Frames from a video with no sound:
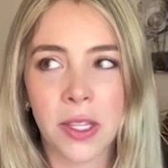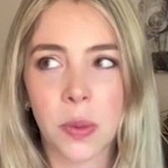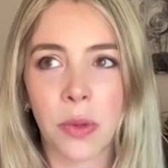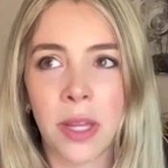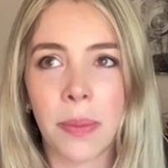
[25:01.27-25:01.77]

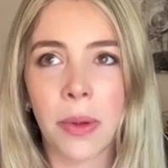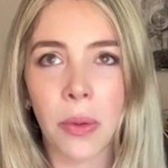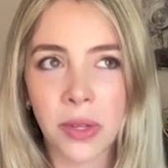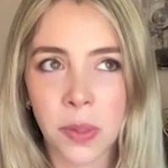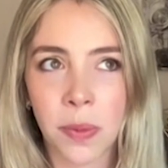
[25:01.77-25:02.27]
this point, but
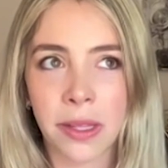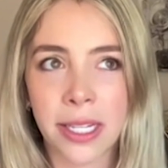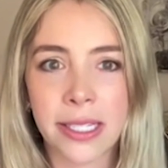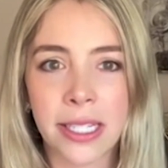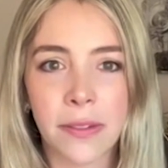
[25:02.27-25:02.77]

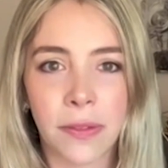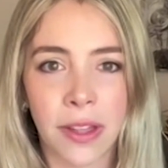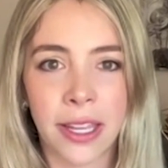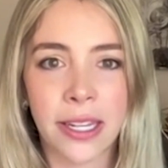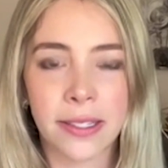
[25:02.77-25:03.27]
ultimately
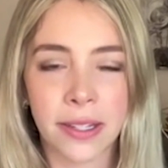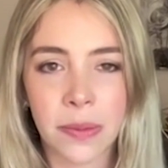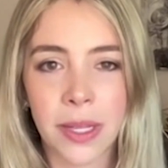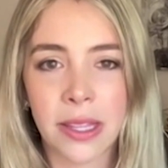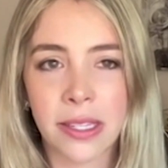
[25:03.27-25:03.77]
DeFi is going
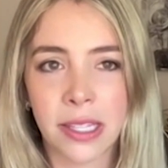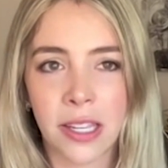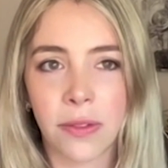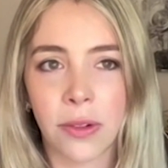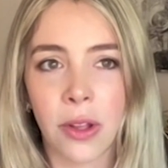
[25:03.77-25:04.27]
to be the
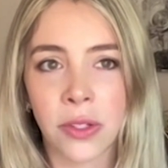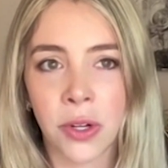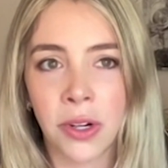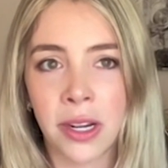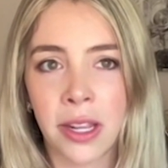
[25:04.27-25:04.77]
safer
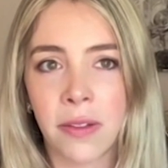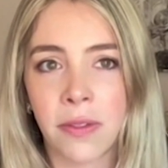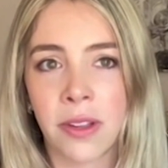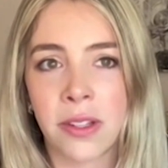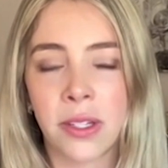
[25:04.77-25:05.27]

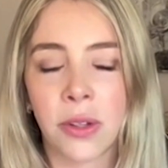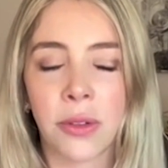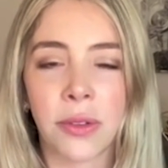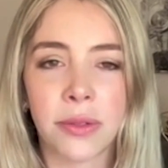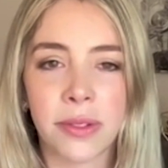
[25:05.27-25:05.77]
alternative
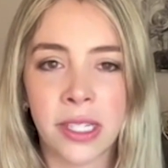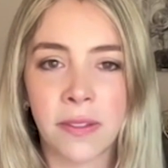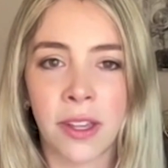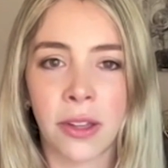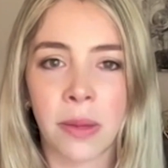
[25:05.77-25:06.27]
until
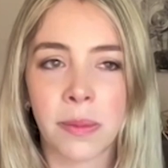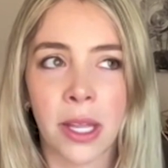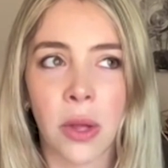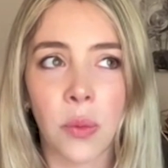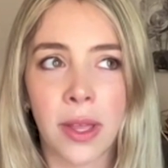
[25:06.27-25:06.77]
CeFi comes
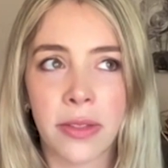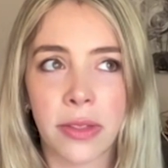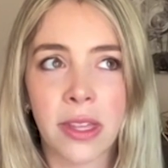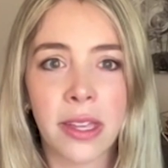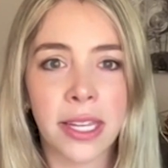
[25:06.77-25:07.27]
out
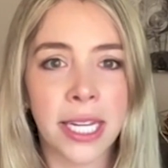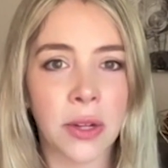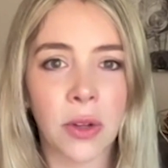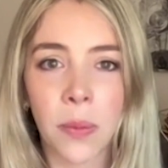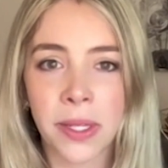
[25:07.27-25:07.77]
with,
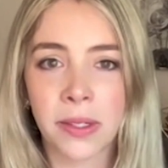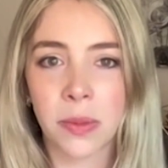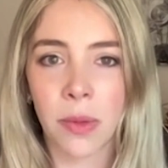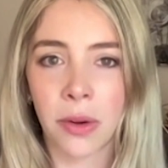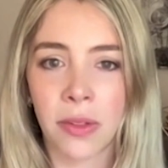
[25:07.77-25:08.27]
a
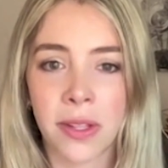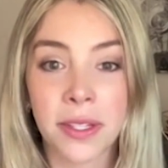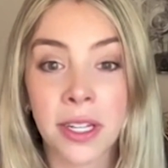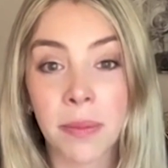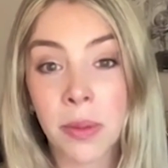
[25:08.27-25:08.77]
business model
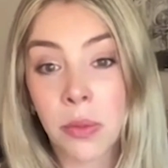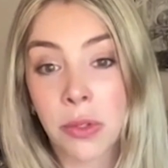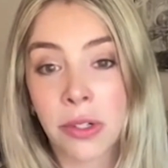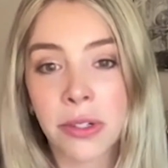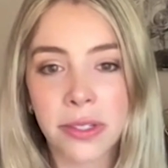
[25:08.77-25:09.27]
that's going to be
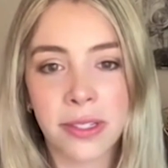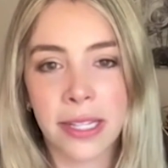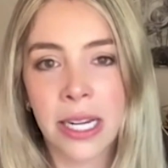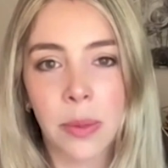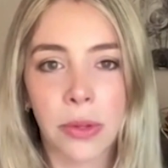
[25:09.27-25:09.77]
more
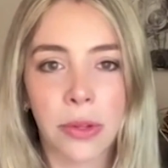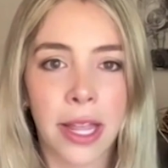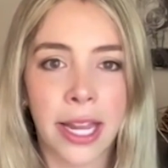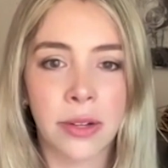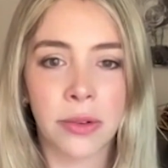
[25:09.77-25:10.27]
sustainable.
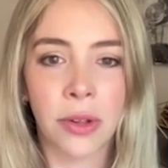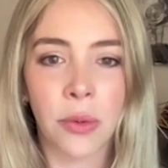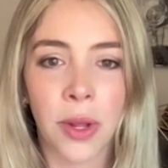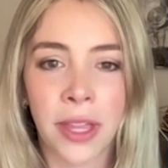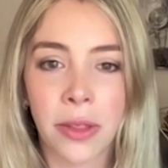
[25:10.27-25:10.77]
I don't
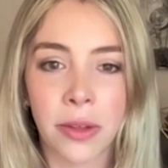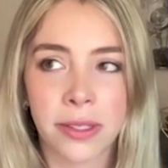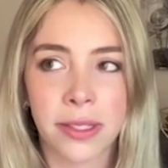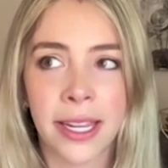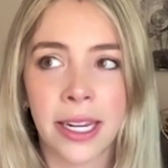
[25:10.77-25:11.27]
know what that
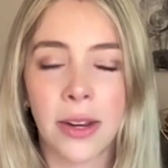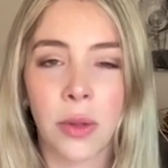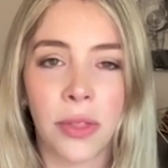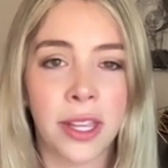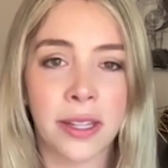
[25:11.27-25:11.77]
looks like, and I
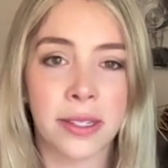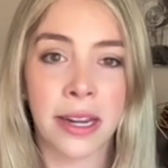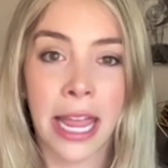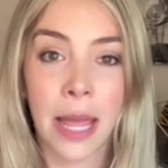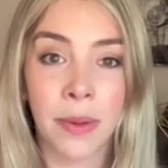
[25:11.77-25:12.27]
don't think it's
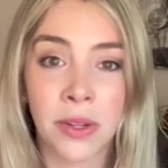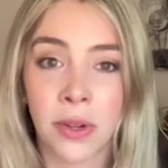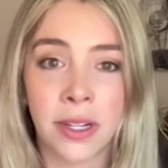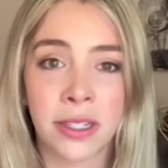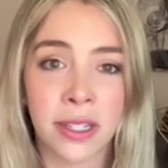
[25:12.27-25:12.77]
going to happen
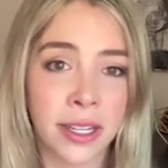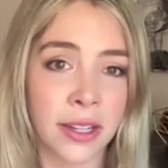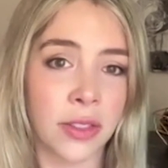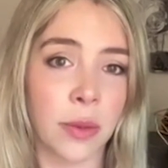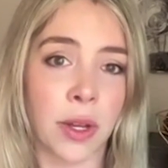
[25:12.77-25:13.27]
during
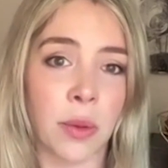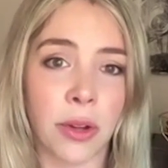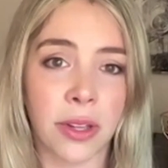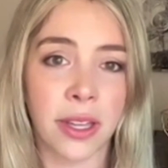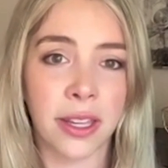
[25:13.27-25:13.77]
the bear
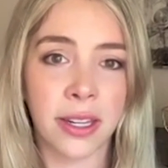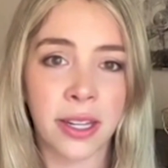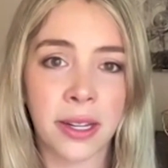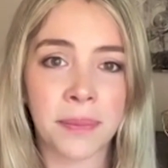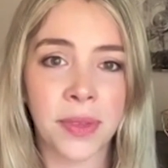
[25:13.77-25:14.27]
market.
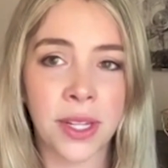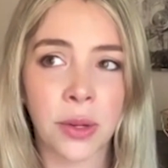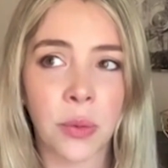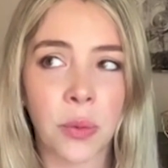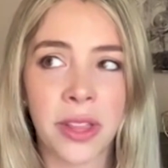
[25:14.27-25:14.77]

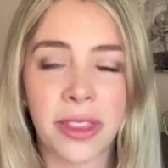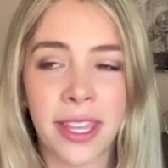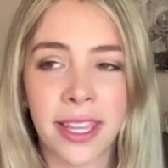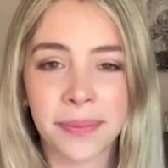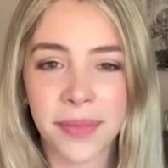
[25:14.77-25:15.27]
One
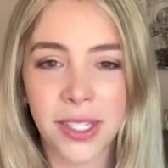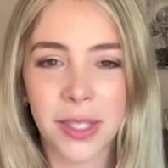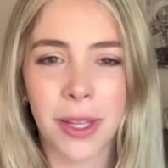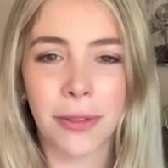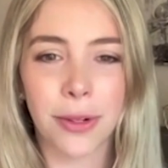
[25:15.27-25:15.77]
thing, this
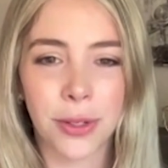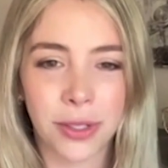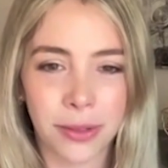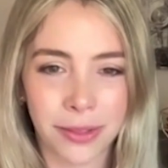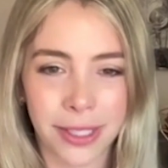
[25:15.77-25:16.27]
is my
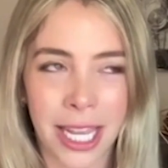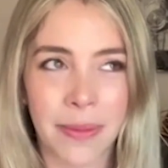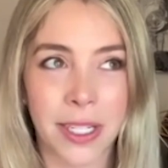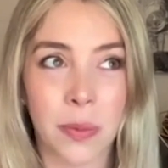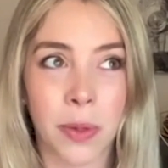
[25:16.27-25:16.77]
first
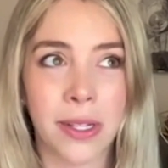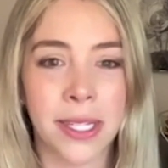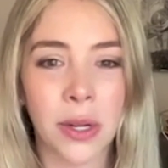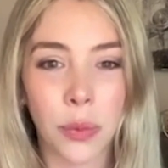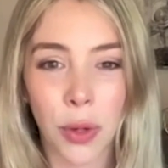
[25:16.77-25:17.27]
time
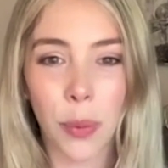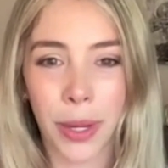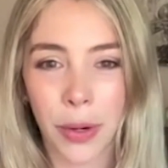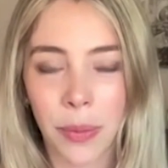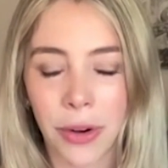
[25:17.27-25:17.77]
experiencing a real
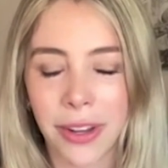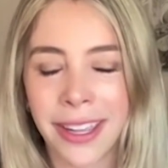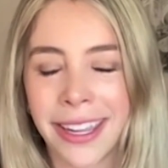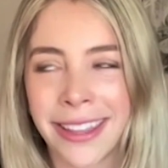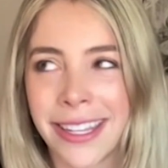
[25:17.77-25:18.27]
bear
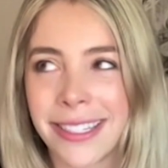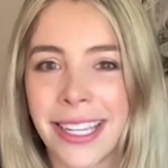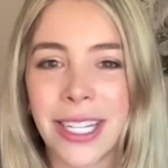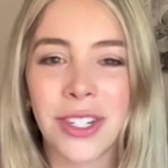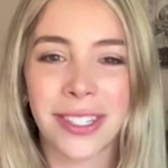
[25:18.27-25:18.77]
market, and they
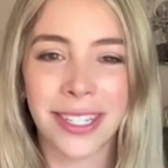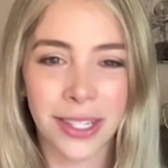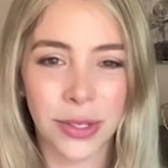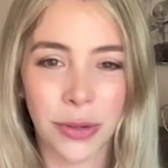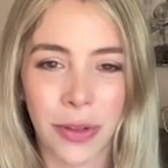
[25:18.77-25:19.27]
say you just need
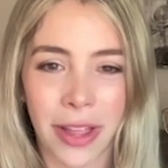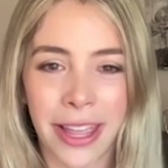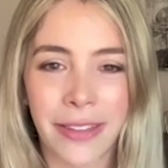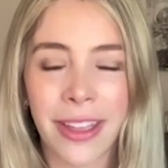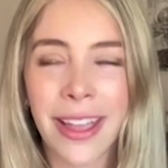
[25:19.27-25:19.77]
to
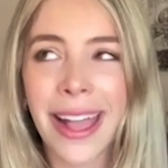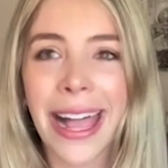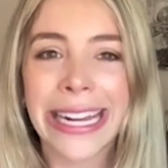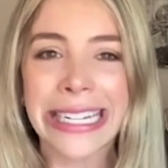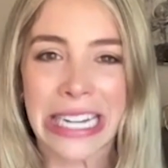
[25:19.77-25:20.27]
survive.
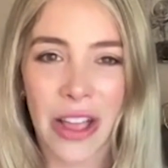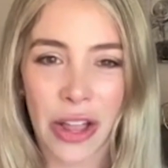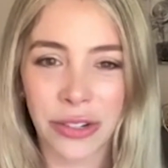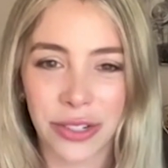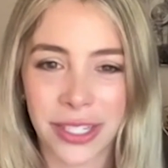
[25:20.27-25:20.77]
I did
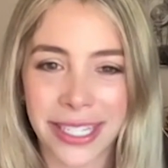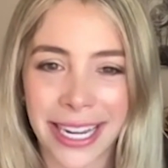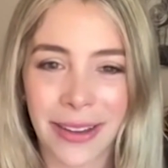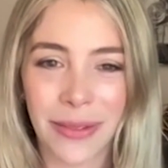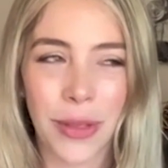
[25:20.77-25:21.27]
not
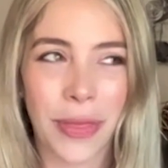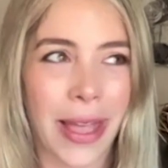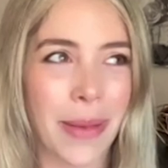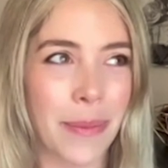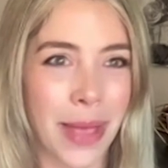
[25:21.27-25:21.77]
understand what
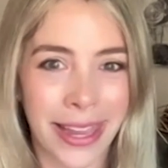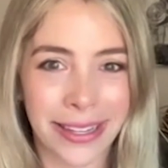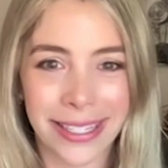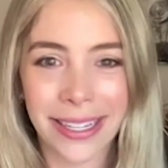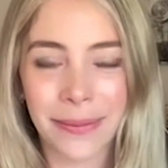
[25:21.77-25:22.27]
that
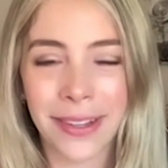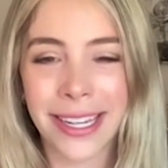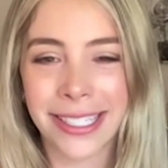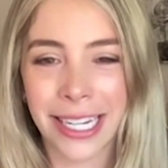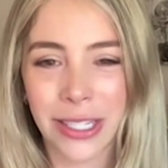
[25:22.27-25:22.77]
meant when
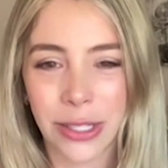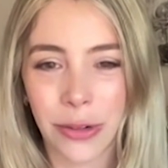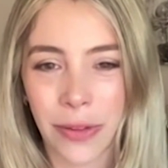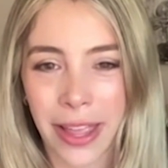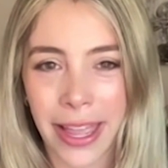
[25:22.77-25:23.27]
they said
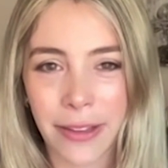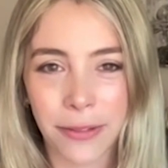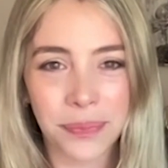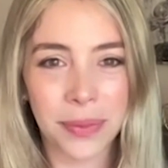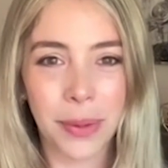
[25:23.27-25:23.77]

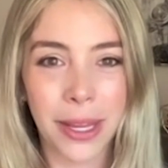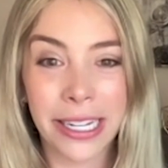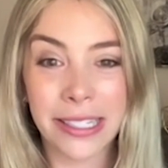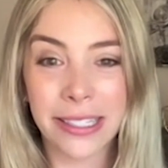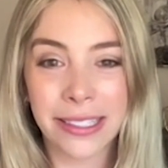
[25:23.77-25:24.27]
survive,
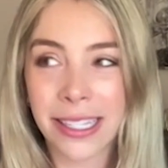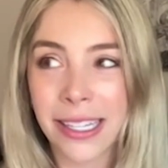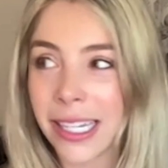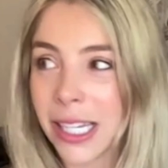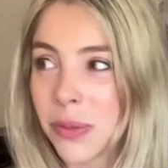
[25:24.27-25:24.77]
but
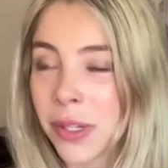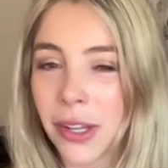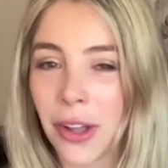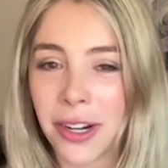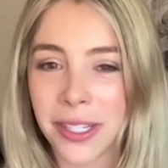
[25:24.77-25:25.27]
it's
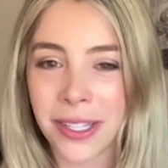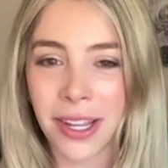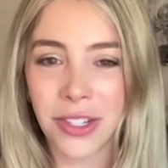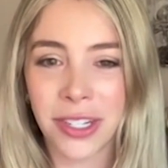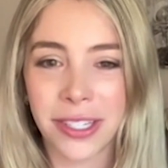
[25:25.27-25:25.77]
really hard. It's
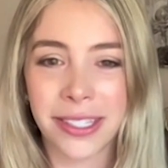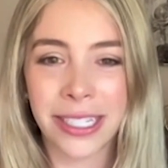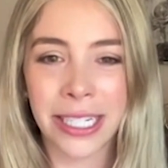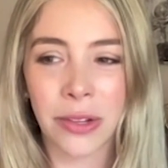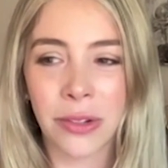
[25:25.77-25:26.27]
not just,
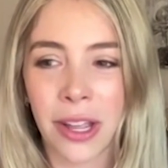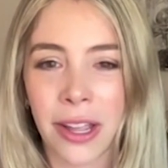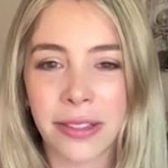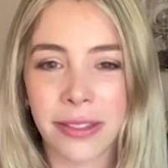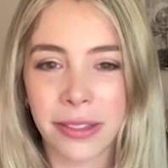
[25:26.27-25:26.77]

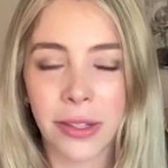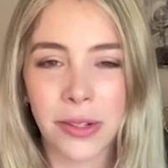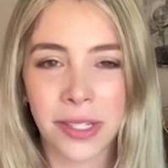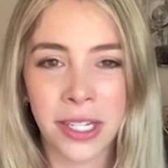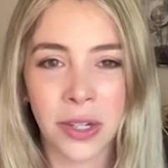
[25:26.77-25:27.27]
not
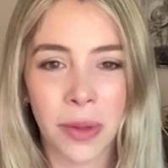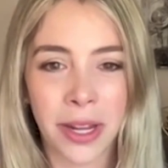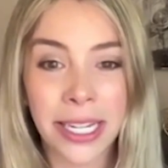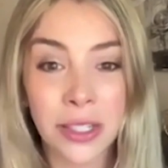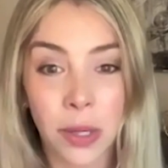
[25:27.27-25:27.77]
losing your
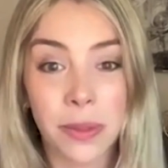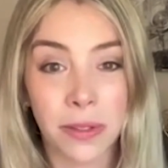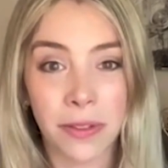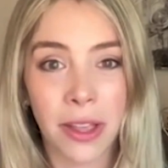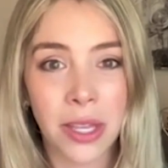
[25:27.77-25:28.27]
money in terms
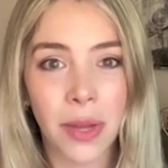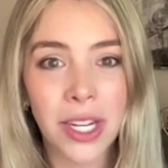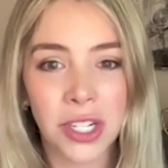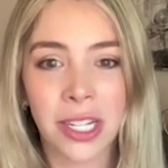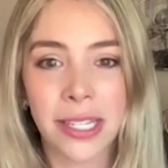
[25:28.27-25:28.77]
of
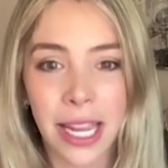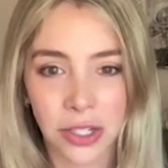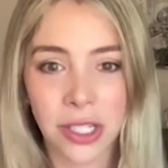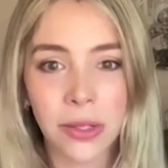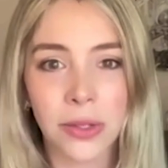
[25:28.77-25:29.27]
valuation. It's
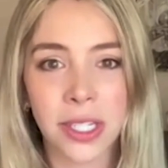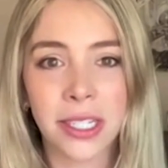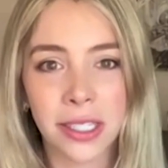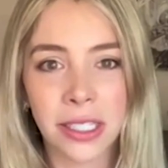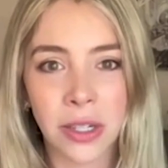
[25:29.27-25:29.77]
actually
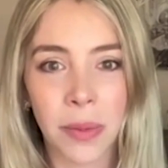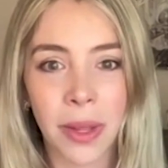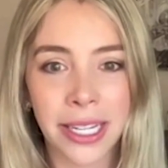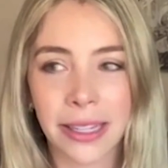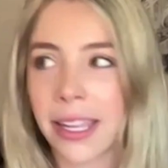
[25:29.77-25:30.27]
losing your
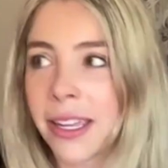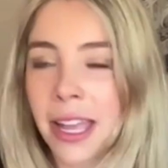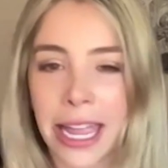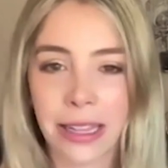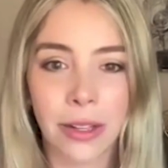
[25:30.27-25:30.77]
money. Like I
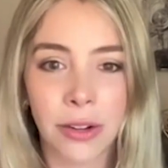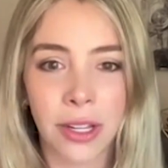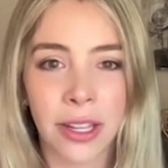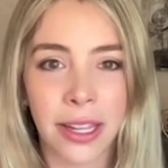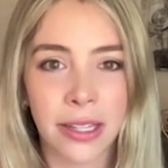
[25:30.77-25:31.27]
had
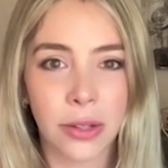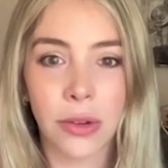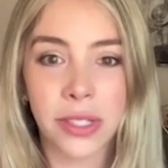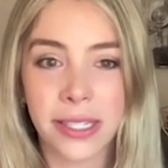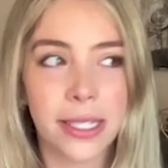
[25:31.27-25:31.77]
Luna
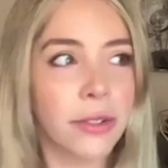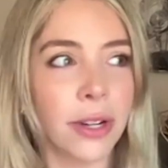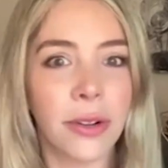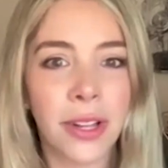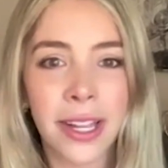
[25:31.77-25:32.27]
go to
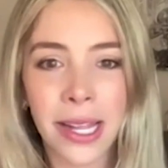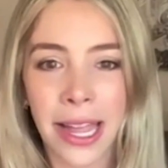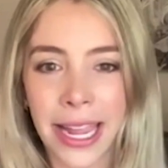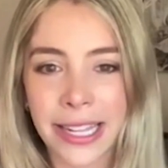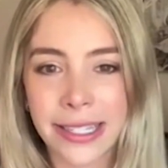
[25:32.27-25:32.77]
zero.
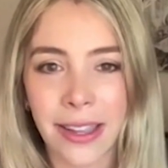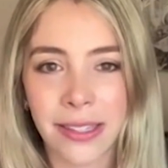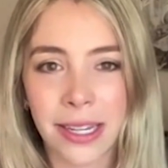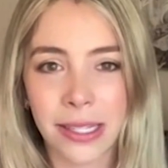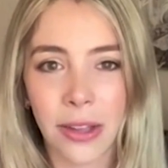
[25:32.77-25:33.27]
I had
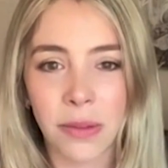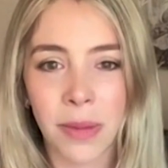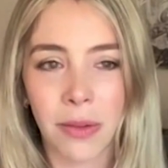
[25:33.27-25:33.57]
Celsius halt my